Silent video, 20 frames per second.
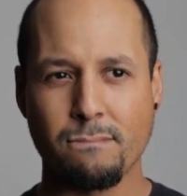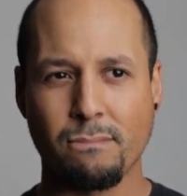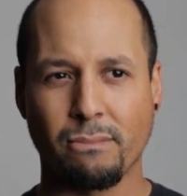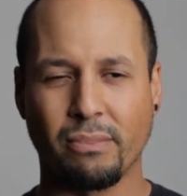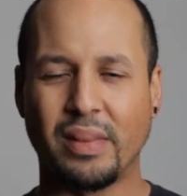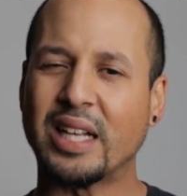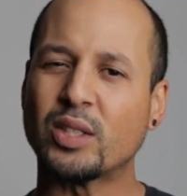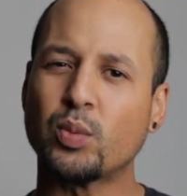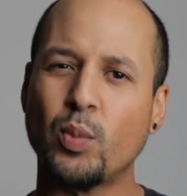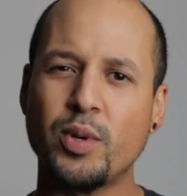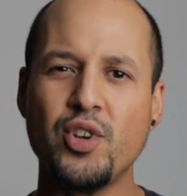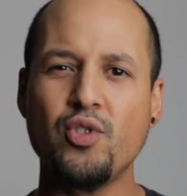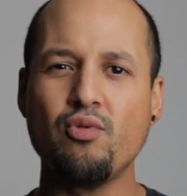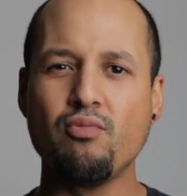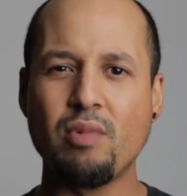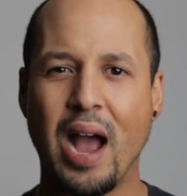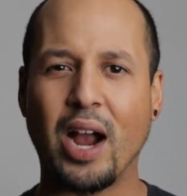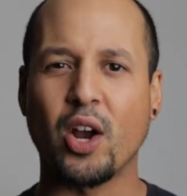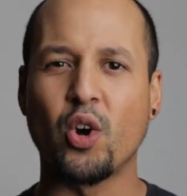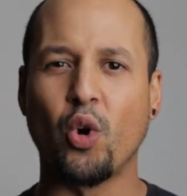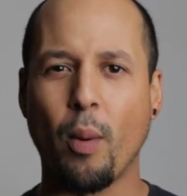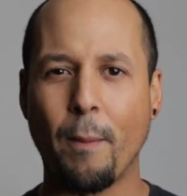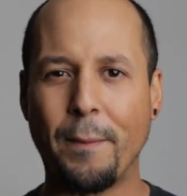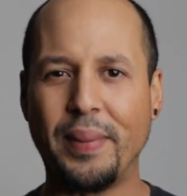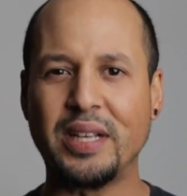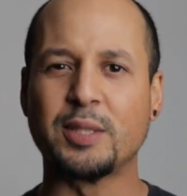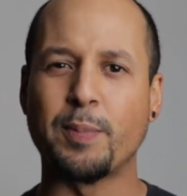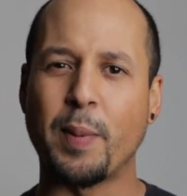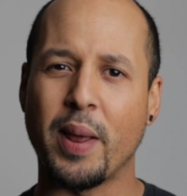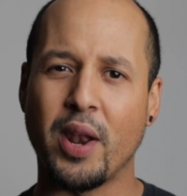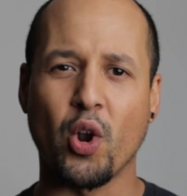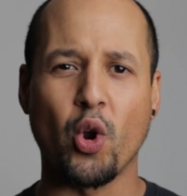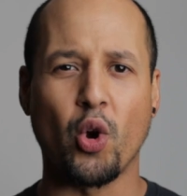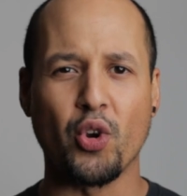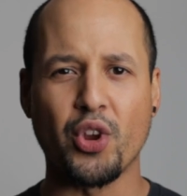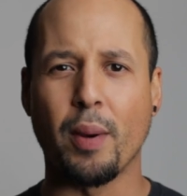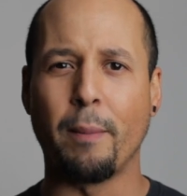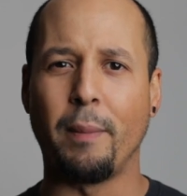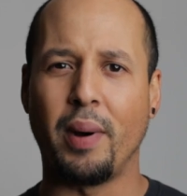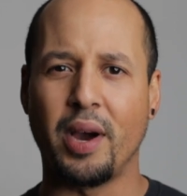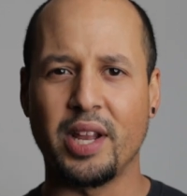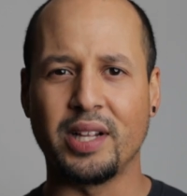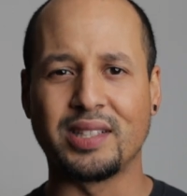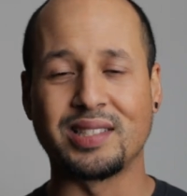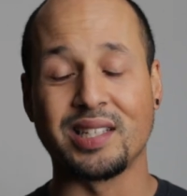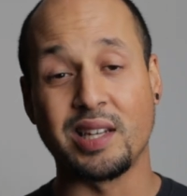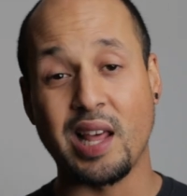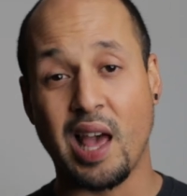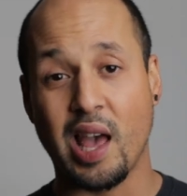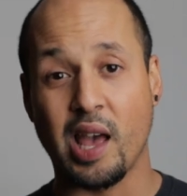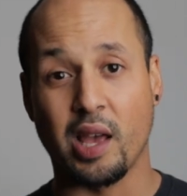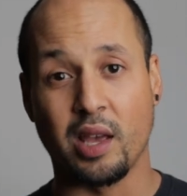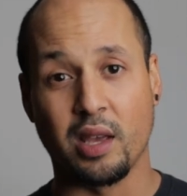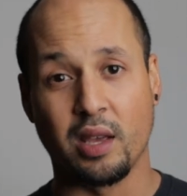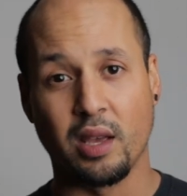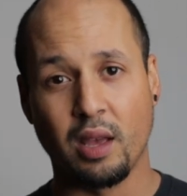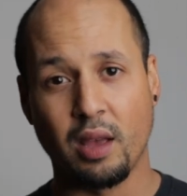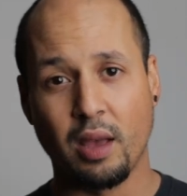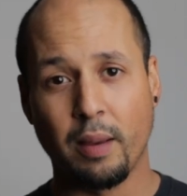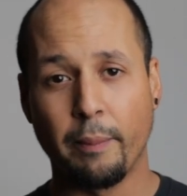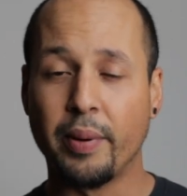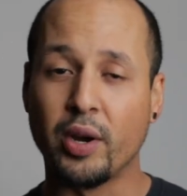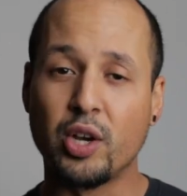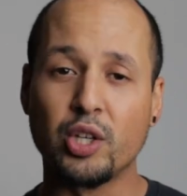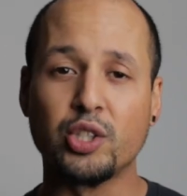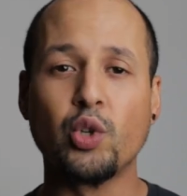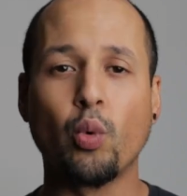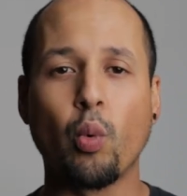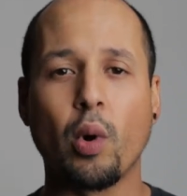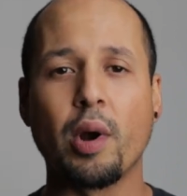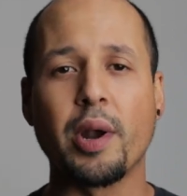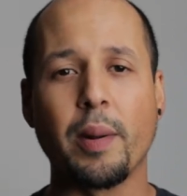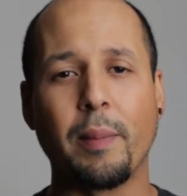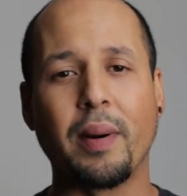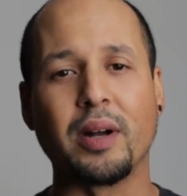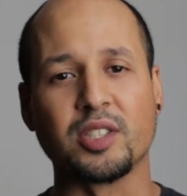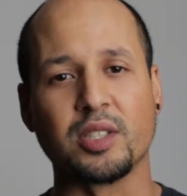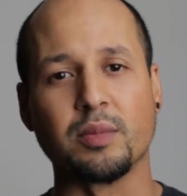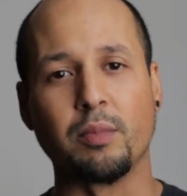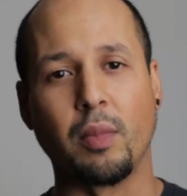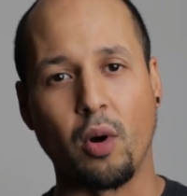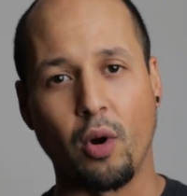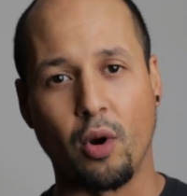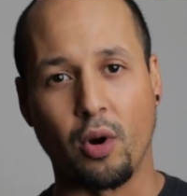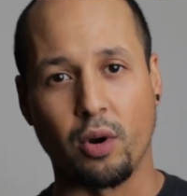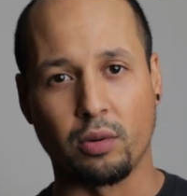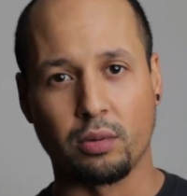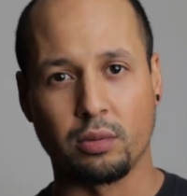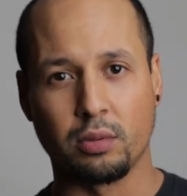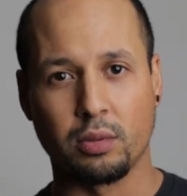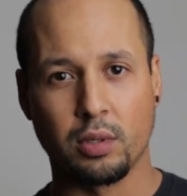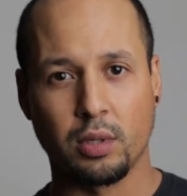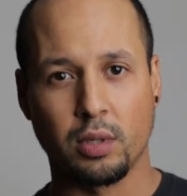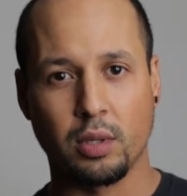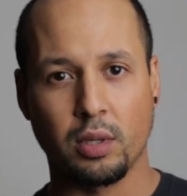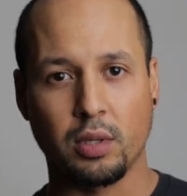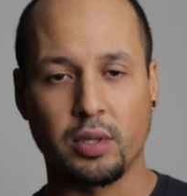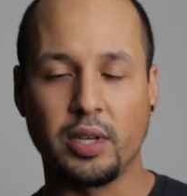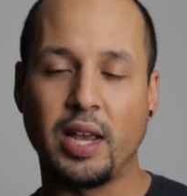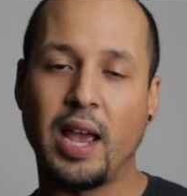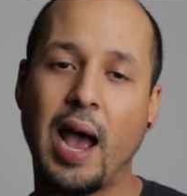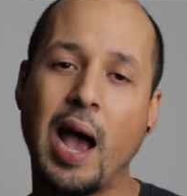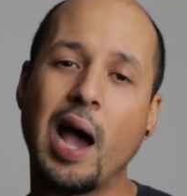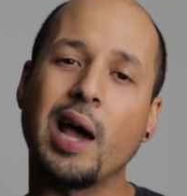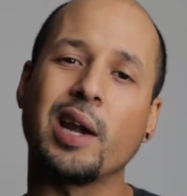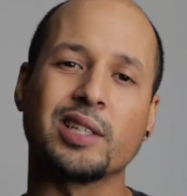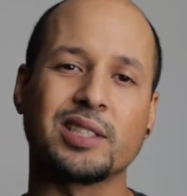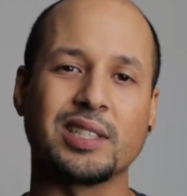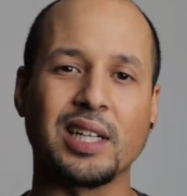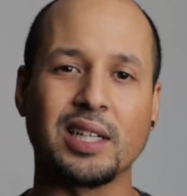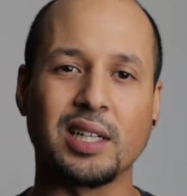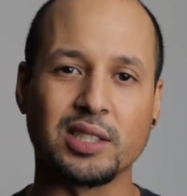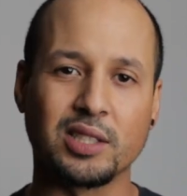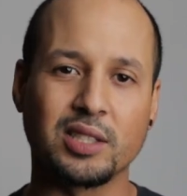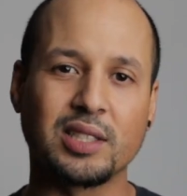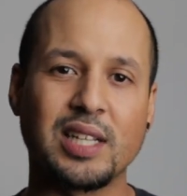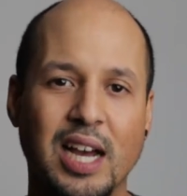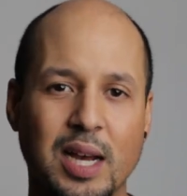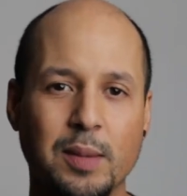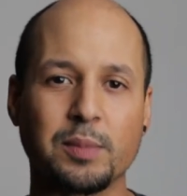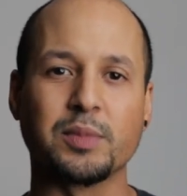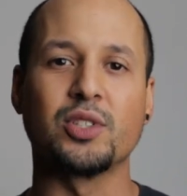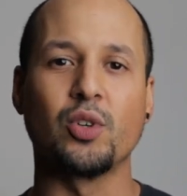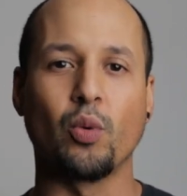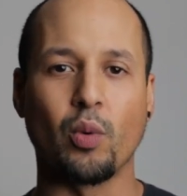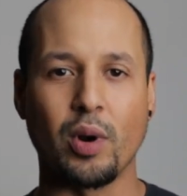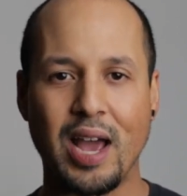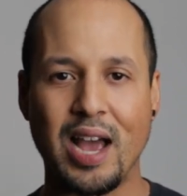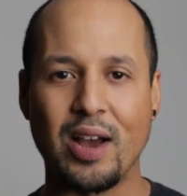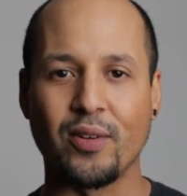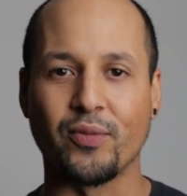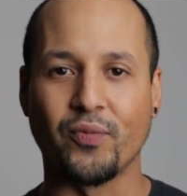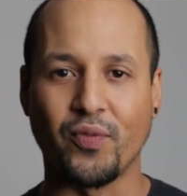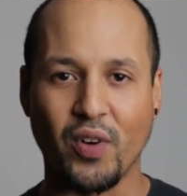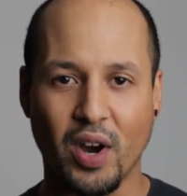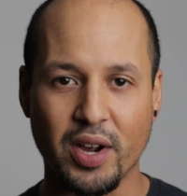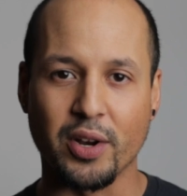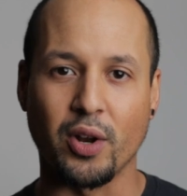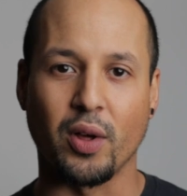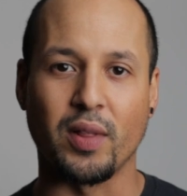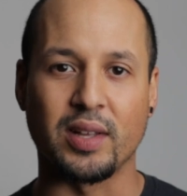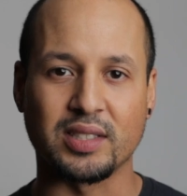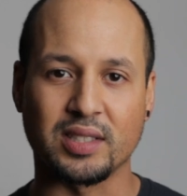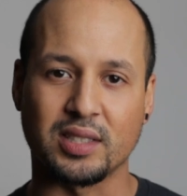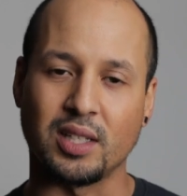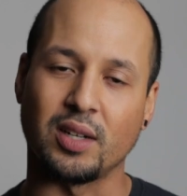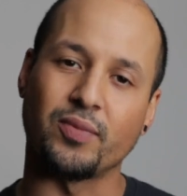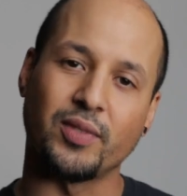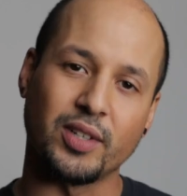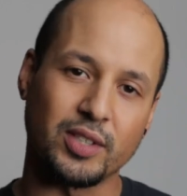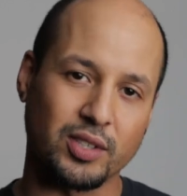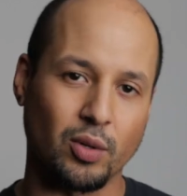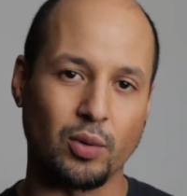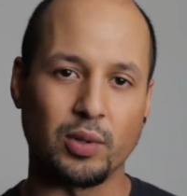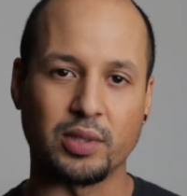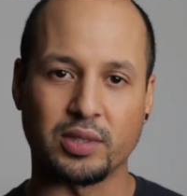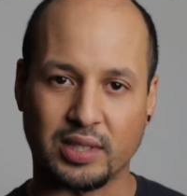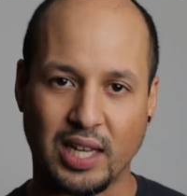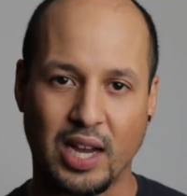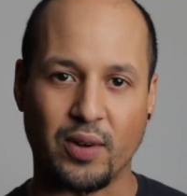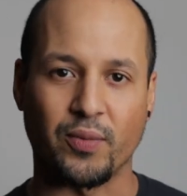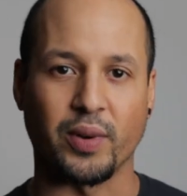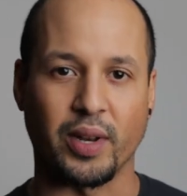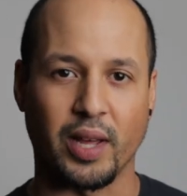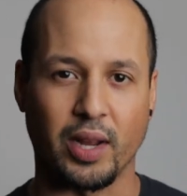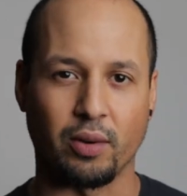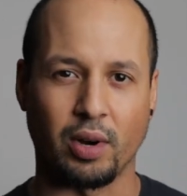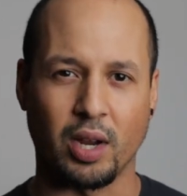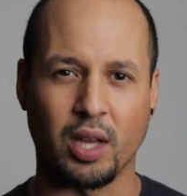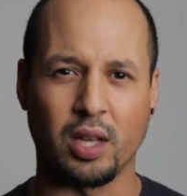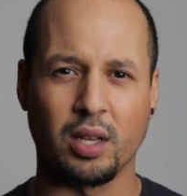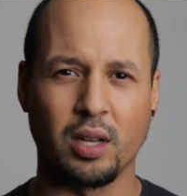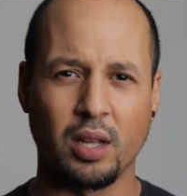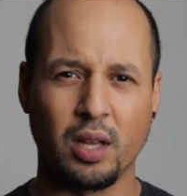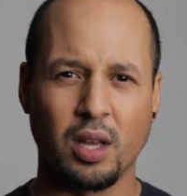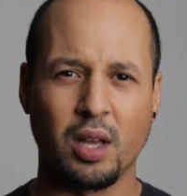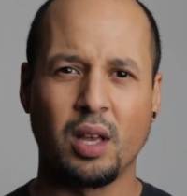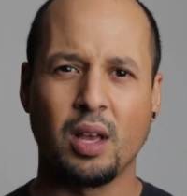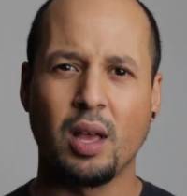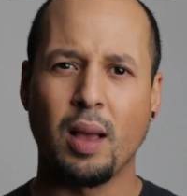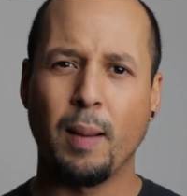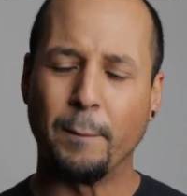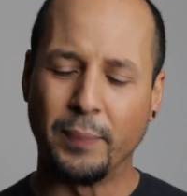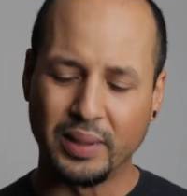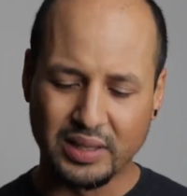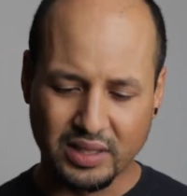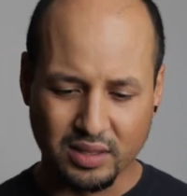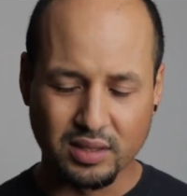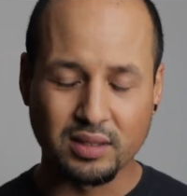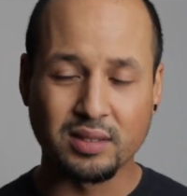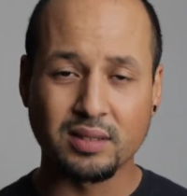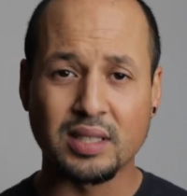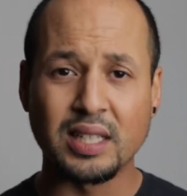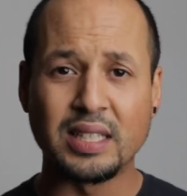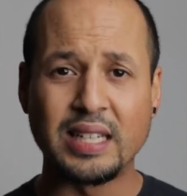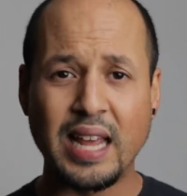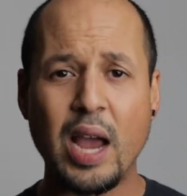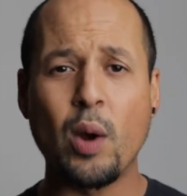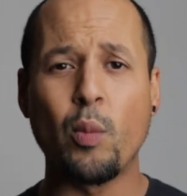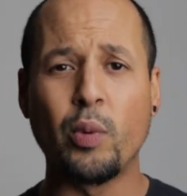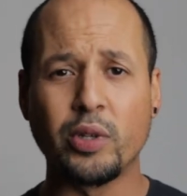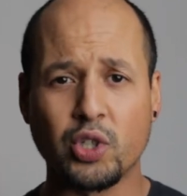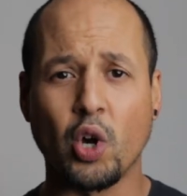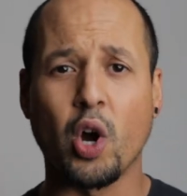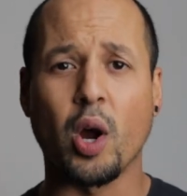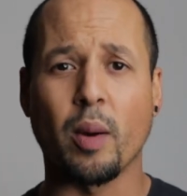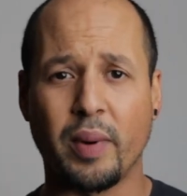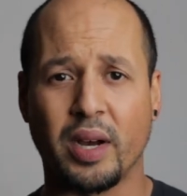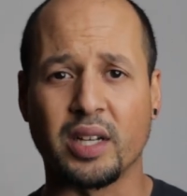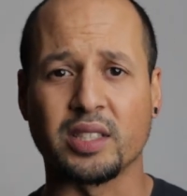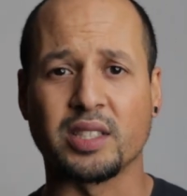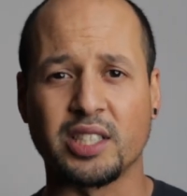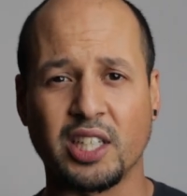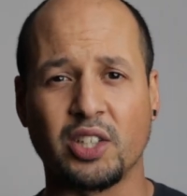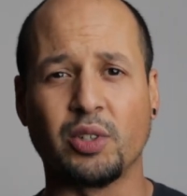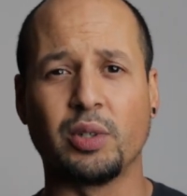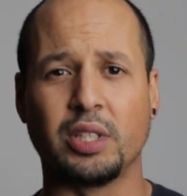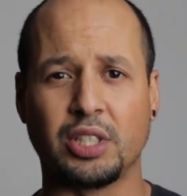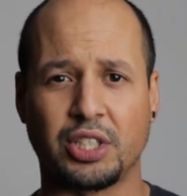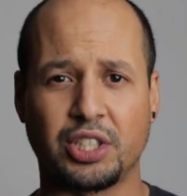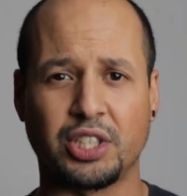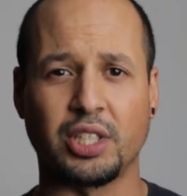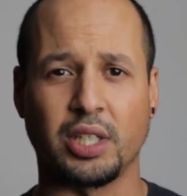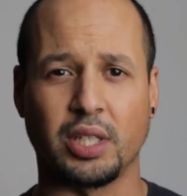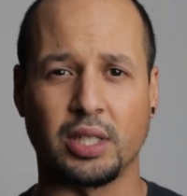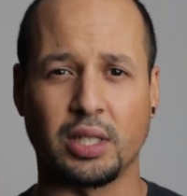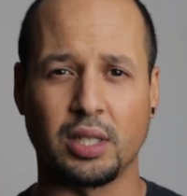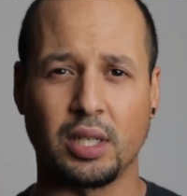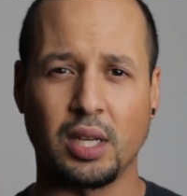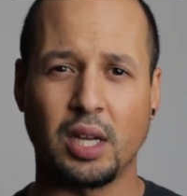that's when you're not going to be spending all your money today because you're worried about tomorrow. Yeah, I understand there's times you want to have fun and all that stuff. There's always time for that, right? But today we're talking about serious shit.